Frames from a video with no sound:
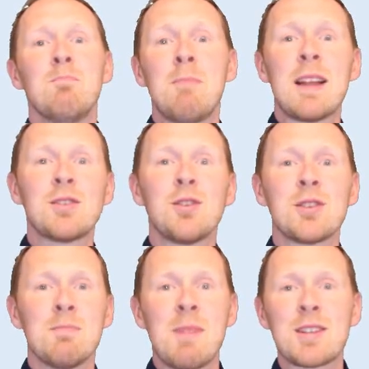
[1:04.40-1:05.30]
metals
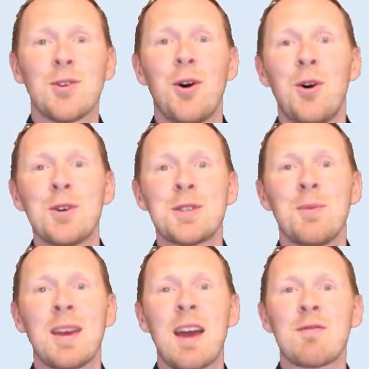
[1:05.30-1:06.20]
and metal ores that
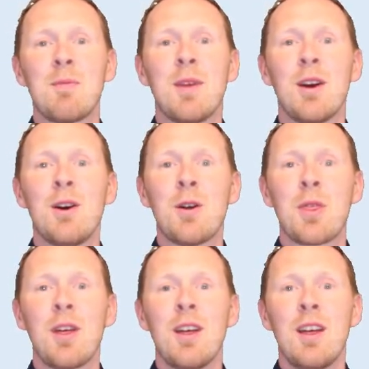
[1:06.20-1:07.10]
we get from the Earth.